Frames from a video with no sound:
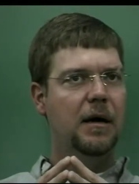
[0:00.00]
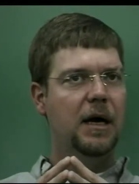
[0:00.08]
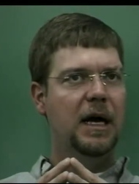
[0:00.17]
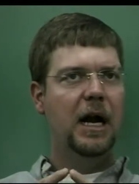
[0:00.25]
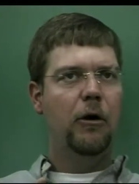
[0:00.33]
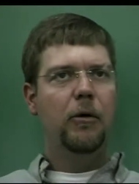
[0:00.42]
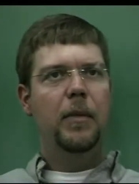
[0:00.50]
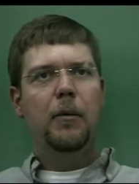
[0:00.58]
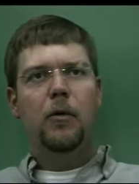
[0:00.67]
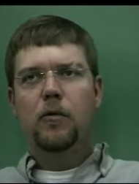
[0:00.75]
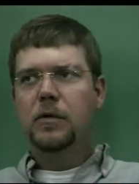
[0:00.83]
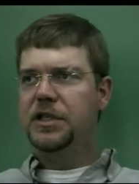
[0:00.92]
And I
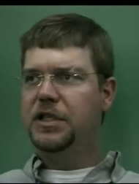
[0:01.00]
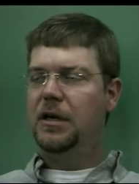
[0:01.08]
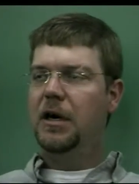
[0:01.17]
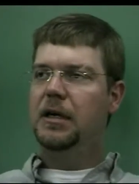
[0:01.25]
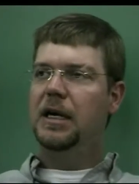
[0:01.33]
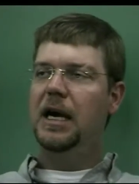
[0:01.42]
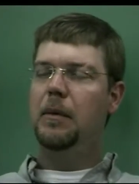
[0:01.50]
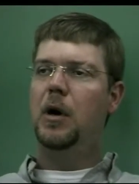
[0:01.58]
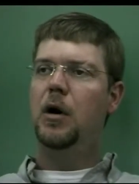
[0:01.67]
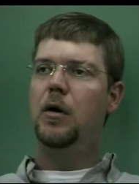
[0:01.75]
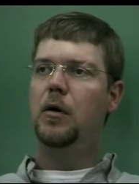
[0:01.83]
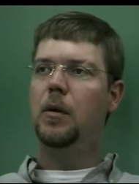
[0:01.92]
remember when Sean came
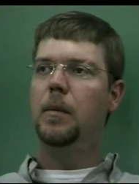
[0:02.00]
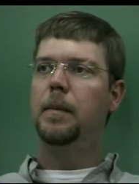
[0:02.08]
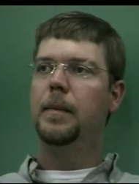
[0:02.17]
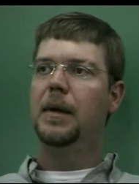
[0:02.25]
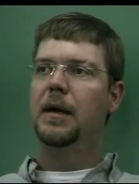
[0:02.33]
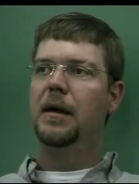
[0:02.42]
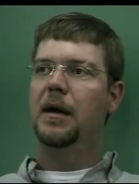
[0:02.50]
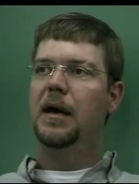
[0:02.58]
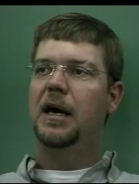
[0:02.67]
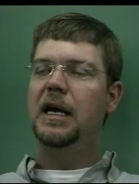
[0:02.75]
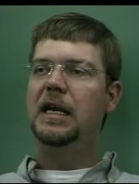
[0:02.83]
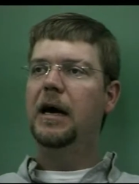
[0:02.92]
home,
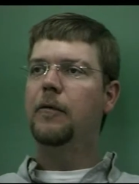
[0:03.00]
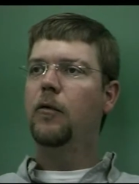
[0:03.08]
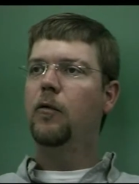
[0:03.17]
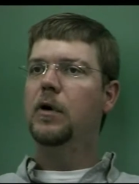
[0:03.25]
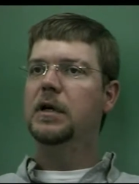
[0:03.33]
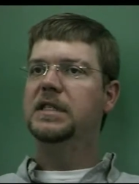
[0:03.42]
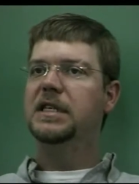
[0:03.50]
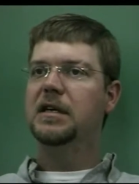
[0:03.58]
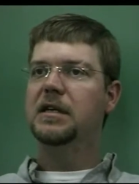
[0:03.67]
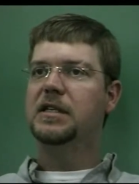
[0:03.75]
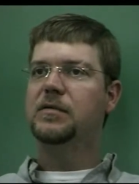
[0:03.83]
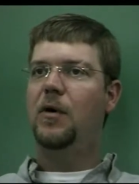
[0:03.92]
he never would
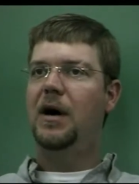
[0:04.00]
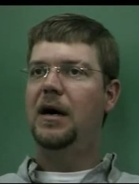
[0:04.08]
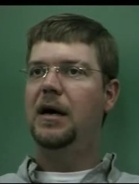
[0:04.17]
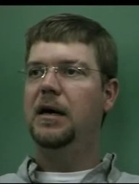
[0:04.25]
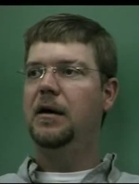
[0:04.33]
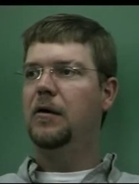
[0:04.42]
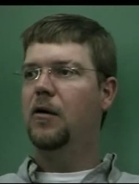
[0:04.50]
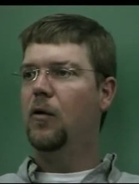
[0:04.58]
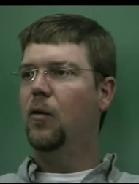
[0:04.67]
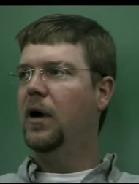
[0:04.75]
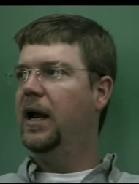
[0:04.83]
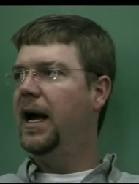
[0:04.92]
tell us why or
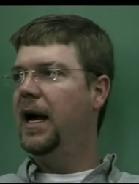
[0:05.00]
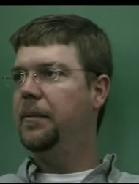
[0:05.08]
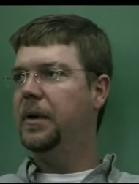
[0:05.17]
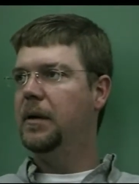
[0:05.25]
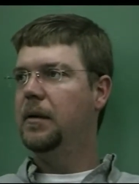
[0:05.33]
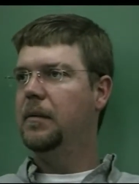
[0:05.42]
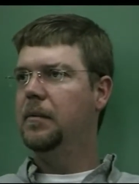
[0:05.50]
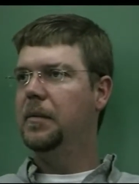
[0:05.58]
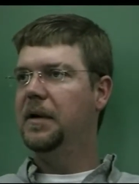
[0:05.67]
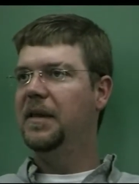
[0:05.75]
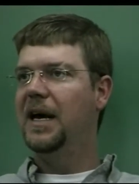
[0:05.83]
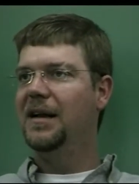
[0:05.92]
what happened,
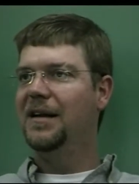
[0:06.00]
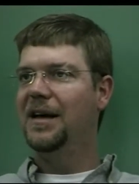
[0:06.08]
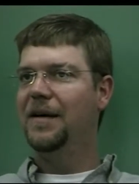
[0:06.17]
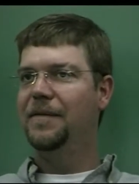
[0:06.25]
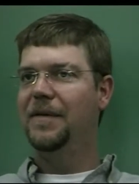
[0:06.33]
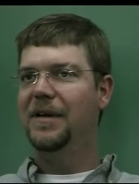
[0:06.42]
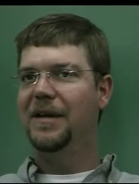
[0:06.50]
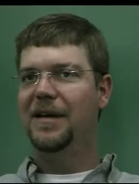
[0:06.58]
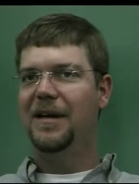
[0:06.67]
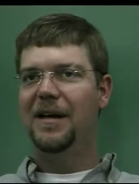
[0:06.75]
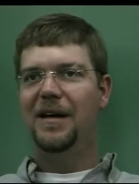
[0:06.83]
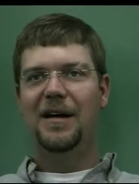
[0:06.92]
but that left
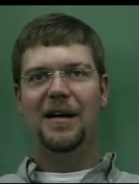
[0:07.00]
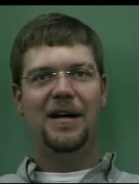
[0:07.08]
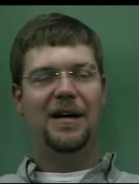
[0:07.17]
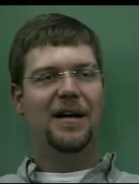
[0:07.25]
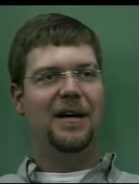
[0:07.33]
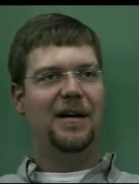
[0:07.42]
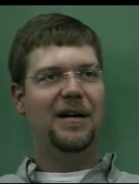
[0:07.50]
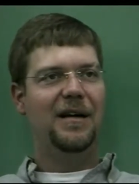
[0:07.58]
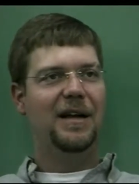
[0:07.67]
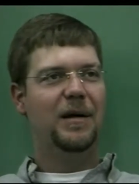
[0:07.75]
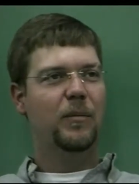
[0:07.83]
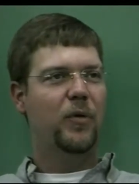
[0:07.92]
Uh,
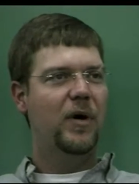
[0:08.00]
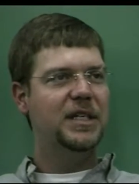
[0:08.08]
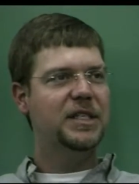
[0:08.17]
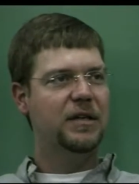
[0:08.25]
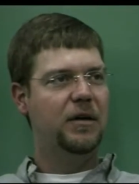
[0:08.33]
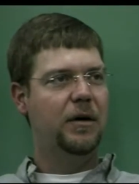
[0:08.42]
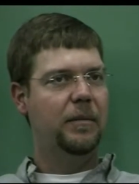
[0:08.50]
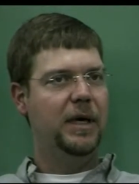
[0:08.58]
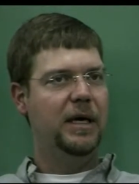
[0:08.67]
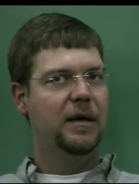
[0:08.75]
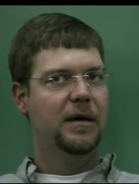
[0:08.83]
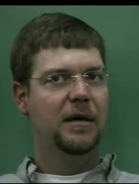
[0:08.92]
an impression on me.
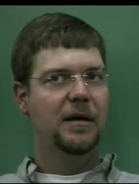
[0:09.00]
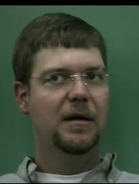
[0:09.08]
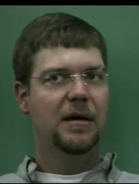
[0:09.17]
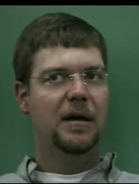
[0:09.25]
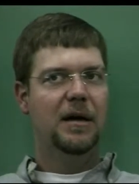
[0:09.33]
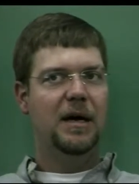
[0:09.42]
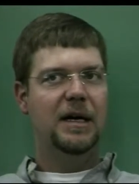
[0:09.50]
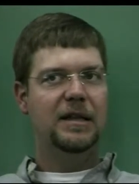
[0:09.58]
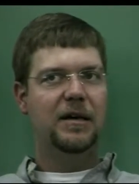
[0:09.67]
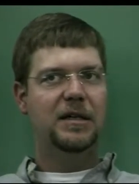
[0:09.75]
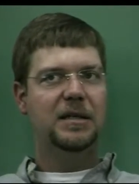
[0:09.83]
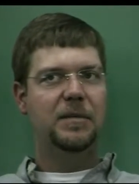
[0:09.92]
I
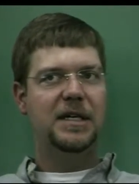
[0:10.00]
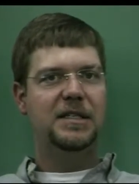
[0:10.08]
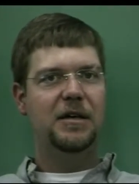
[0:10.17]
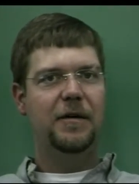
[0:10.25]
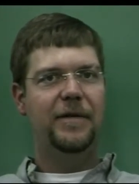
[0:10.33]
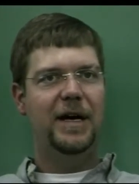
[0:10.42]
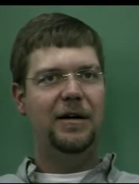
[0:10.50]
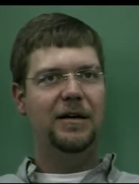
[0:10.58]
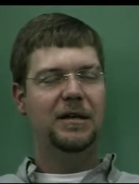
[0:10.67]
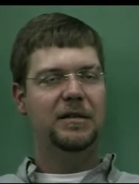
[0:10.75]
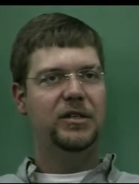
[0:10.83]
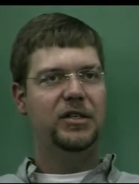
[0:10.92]
thought to myself, how
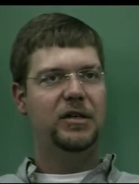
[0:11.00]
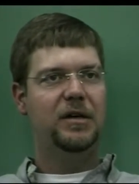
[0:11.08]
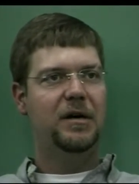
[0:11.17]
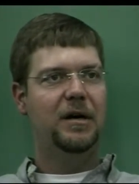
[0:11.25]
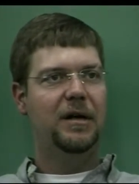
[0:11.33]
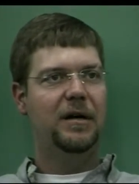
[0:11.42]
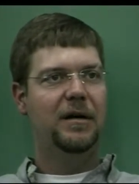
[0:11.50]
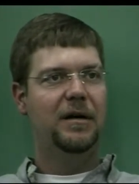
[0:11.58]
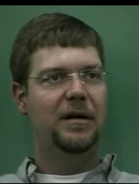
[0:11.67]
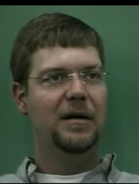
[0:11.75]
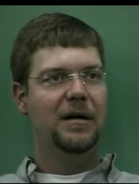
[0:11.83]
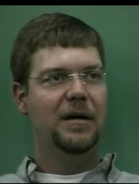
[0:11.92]
can Sean,
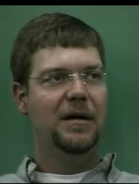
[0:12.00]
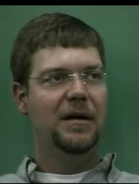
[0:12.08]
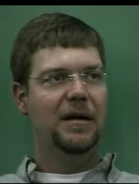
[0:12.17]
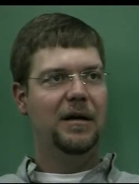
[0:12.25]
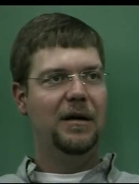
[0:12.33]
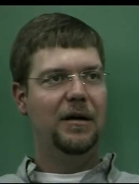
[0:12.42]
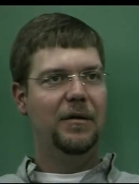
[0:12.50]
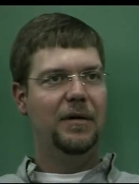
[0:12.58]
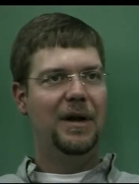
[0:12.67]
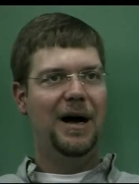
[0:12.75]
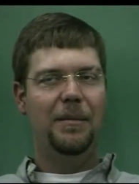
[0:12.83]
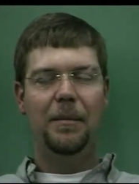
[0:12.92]
you know, not